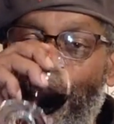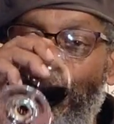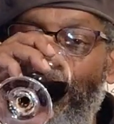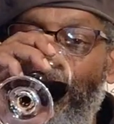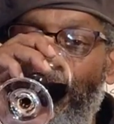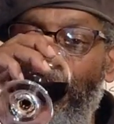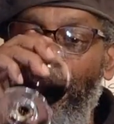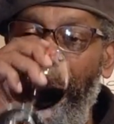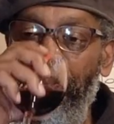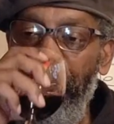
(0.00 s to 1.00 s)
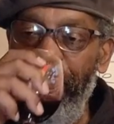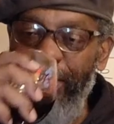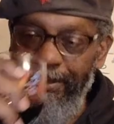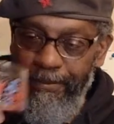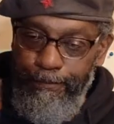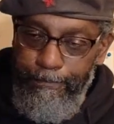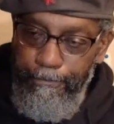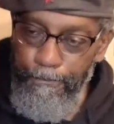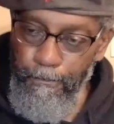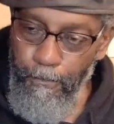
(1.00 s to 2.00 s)

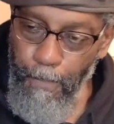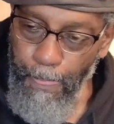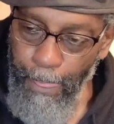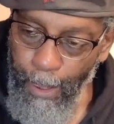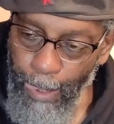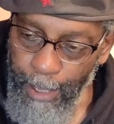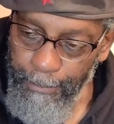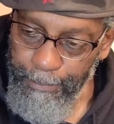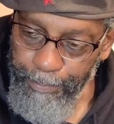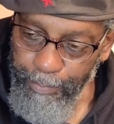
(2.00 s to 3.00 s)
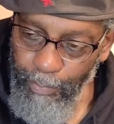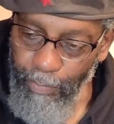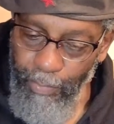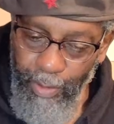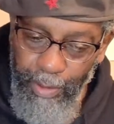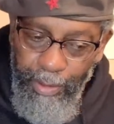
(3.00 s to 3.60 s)
Nothing is said.